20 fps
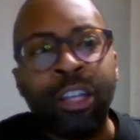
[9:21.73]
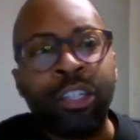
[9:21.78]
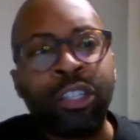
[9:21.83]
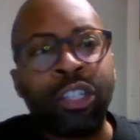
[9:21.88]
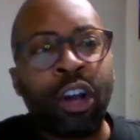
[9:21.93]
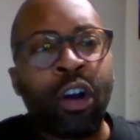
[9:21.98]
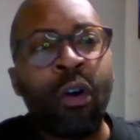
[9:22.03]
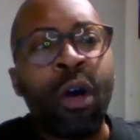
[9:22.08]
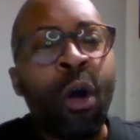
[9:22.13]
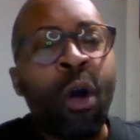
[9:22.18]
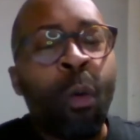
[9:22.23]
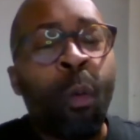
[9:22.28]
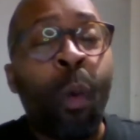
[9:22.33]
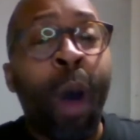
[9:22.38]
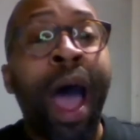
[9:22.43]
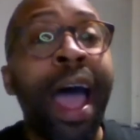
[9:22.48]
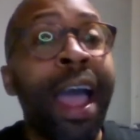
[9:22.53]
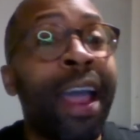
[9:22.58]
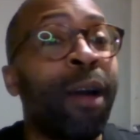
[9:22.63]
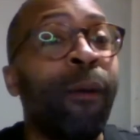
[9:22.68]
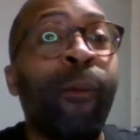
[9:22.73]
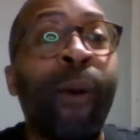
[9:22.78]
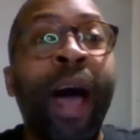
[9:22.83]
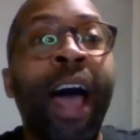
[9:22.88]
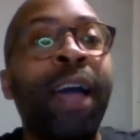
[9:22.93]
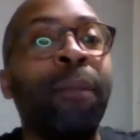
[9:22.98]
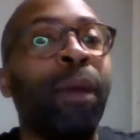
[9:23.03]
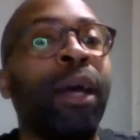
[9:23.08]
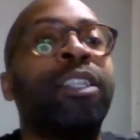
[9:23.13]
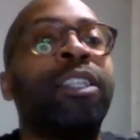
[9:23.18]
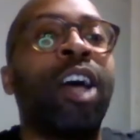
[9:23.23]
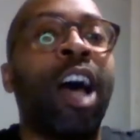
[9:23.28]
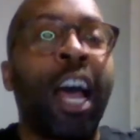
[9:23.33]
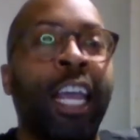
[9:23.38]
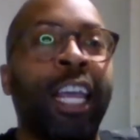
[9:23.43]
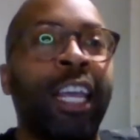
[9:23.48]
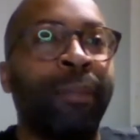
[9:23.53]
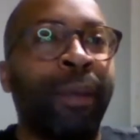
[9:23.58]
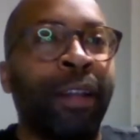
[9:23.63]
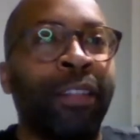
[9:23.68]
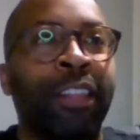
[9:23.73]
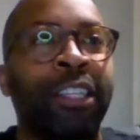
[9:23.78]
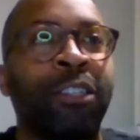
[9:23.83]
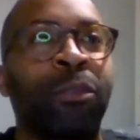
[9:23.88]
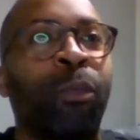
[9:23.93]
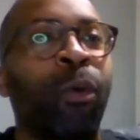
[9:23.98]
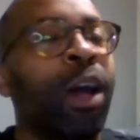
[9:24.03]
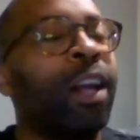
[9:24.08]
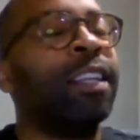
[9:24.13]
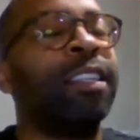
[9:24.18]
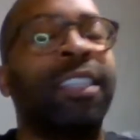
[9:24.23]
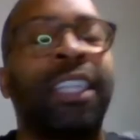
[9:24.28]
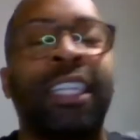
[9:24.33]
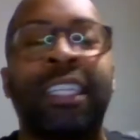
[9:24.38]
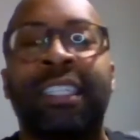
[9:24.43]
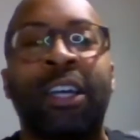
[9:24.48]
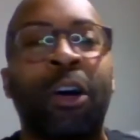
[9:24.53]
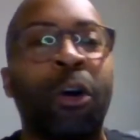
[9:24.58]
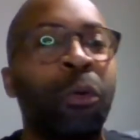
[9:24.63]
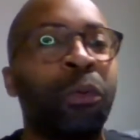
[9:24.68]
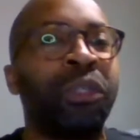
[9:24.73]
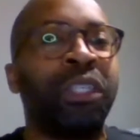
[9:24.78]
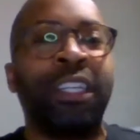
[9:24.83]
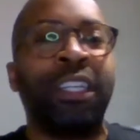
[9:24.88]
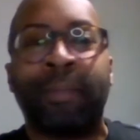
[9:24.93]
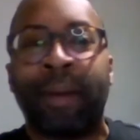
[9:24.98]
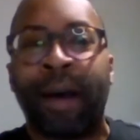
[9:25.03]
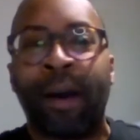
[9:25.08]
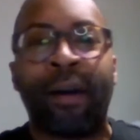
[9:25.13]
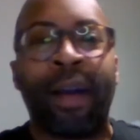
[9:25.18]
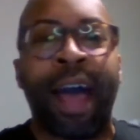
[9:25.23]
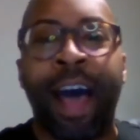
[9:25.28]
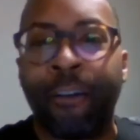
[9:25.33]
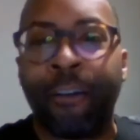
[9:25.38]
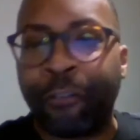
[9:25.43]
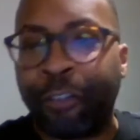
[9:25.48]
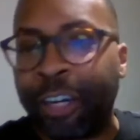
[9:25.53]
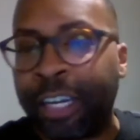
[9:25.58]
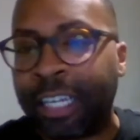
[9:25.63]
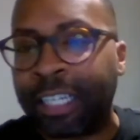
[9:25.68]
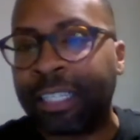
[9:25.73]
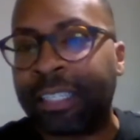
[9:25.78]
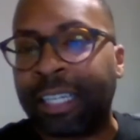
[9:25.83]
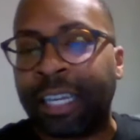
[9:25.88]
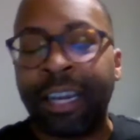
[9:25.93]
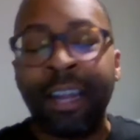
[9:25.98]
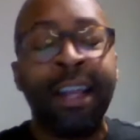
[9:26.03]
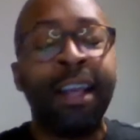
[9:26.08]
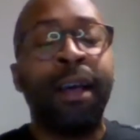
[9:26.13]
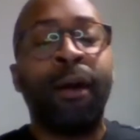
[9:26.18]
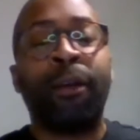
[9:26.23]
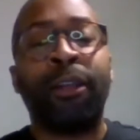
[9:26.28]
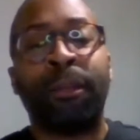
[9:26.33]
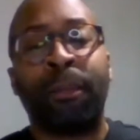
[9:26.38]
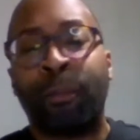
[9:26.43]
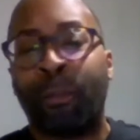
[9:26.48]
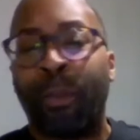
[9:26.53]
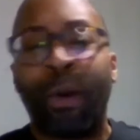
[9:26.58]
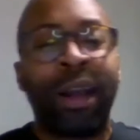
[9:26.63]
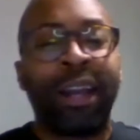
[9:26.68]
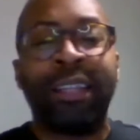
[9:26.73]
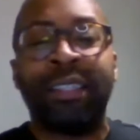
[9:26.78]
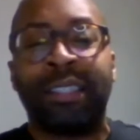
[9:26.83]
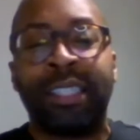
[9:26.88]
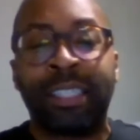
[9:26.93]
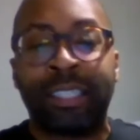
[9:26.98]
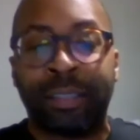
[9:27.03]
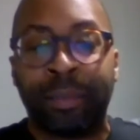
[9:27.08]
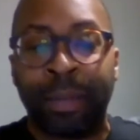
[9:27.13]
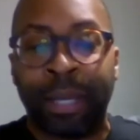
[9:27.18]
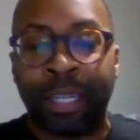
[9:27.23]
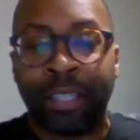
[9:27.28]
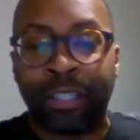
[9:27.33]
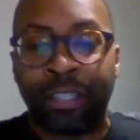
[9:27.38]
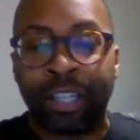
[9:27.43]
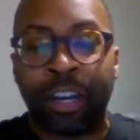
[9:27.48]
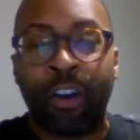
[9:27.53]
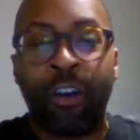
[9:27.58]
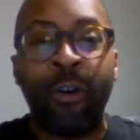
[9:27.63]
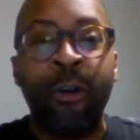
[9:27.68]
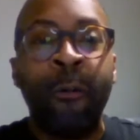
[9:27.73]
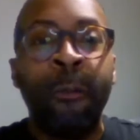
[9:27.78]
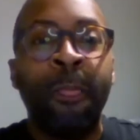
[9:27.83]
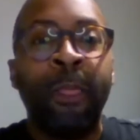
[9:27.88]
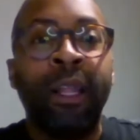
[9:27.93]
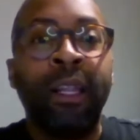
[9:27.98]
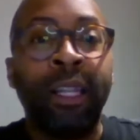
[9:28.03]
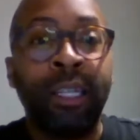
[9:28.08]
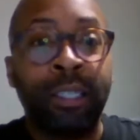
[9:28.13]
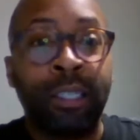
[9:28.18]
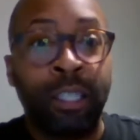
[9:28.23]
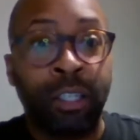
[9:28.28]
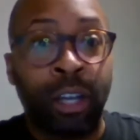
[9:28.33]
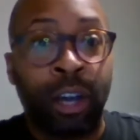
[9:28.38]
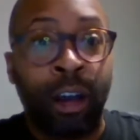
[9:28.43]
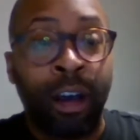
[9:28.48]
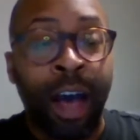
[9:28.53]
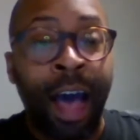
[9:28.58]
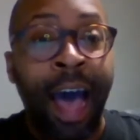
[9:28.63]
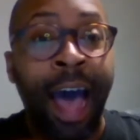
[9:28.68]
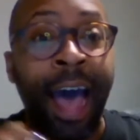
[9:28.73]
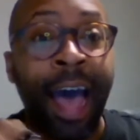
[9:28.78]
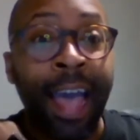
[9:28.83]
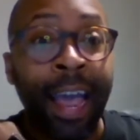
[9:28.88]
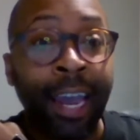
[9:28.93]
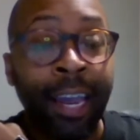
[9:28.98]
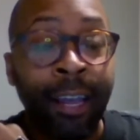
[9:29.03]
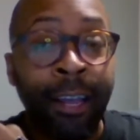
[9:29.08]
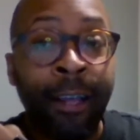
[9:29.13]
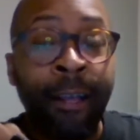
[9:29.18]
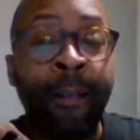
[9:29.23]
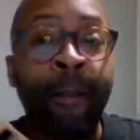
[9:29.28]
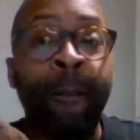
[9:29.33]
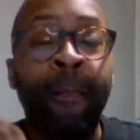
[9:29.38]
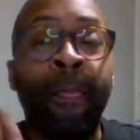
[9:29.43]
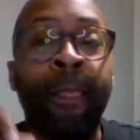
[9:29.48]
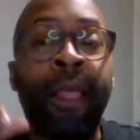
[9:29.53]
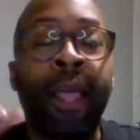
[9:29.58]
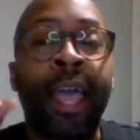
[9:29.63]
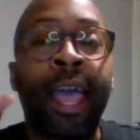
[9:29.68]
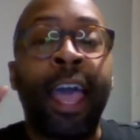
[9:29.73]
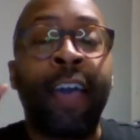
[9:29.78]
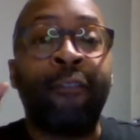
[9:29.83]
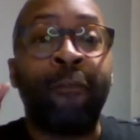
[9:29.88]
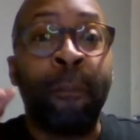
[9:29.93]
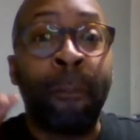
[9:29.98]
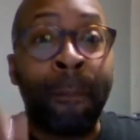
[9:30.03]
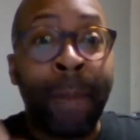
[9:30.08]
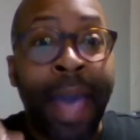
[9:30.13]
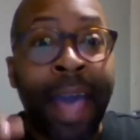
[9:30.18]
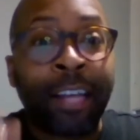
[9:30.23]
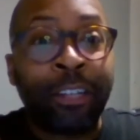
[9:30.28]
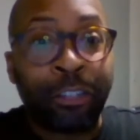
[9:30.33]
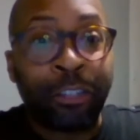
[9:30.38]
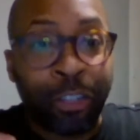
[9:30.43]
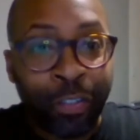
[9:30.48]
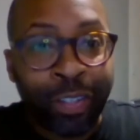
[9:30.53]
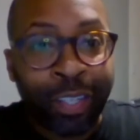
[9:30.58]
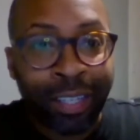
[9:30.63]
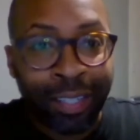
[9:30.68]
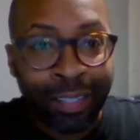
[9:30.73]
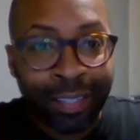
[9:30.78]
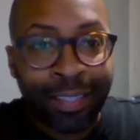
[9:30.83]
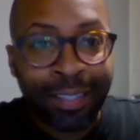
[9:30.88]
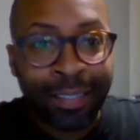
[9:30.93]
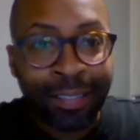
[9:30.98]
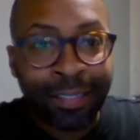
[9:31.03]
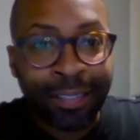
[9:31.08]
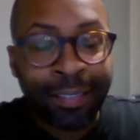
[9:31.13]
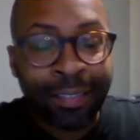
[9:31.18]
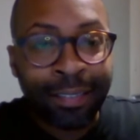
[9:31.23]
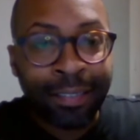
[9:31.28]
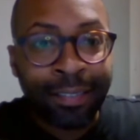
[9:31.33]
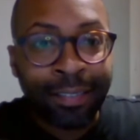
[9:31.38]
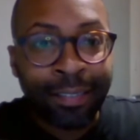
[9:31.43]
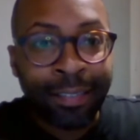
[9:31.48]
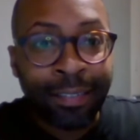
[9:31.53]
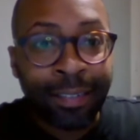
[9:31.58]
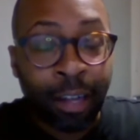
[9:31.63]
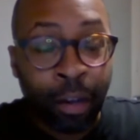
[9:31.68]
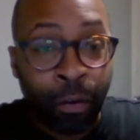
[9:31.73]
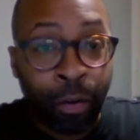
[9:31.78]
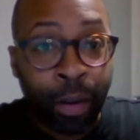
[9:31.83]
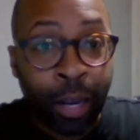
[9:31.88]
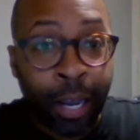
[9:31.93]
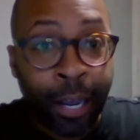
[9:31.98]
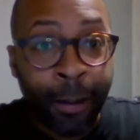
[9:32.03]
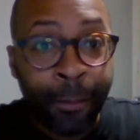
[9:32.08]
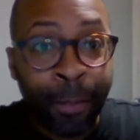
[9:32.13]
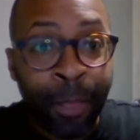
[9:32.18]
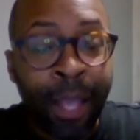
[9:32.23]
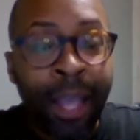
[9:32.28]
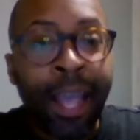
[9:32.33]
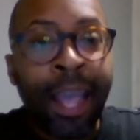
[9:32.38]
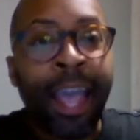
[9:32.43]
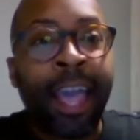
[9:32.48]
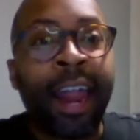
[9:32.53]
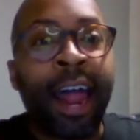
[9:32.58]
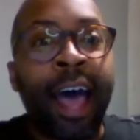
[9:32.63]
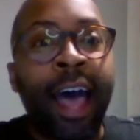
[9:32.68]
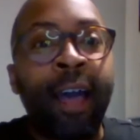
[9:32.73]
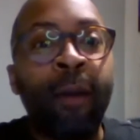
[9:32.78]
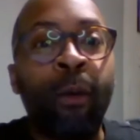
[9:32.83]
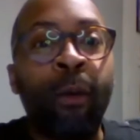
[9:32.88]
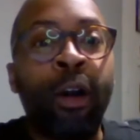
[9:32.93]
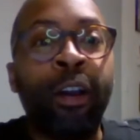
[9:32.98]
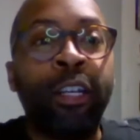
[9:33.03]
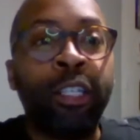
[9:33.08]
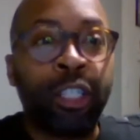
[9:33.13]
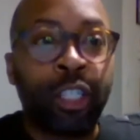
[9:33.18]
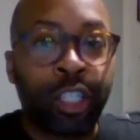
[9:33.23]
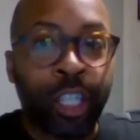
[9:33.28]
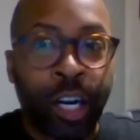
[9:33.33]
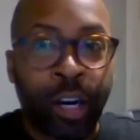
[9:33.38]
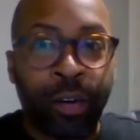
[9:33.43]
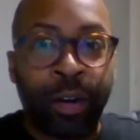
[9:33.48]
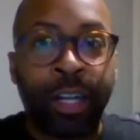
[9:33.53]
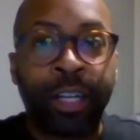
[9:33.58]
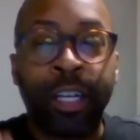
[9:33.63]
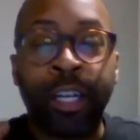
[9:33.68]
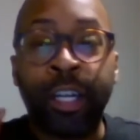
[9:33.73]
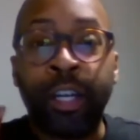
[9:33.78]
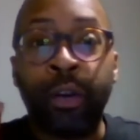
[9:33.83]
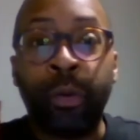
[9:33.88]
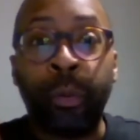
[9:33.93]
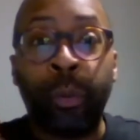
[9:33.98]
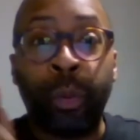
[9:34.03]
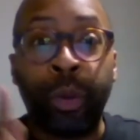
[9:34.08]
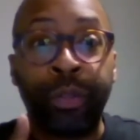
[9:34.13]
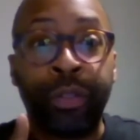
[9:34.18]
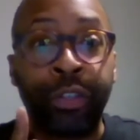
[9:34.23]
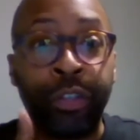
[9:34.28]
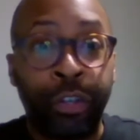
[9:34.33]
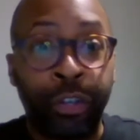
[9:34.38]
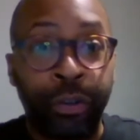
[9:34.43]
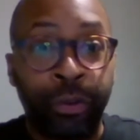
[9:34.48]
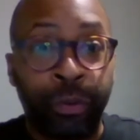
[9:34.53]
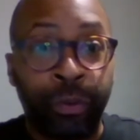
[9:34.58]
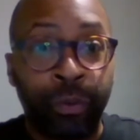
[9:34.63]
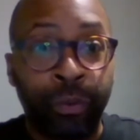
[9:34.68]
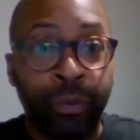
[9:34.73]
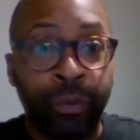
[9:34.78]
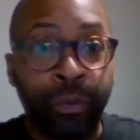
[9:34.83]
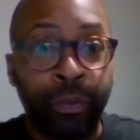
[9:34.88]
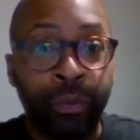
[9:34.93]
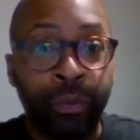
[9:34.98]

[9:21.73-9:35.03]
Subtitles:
So why am I talking about this? What is this whole deal about confidence, and what does this mean? So listen, y'all, I have mastered this. Okay. And I want to share it with you.